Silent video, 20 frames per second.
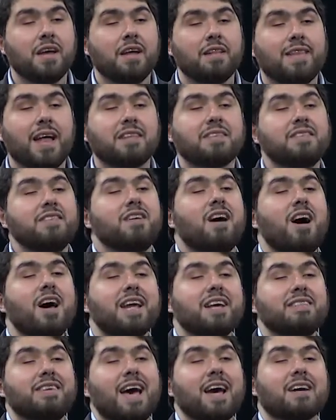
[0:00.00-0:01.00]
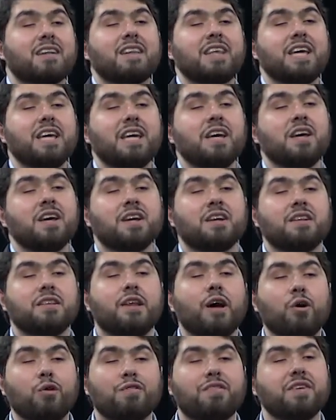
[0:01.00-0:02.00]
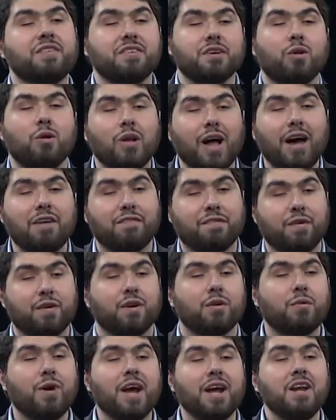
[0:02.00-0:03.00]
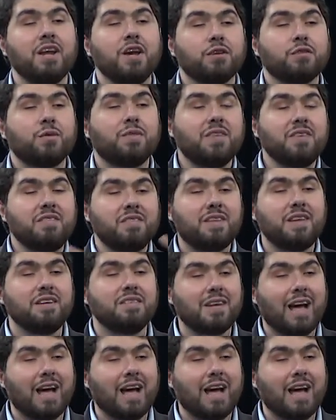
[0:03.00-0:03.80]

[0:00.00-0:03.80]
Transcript: that's not exactly low physical effort, right? So these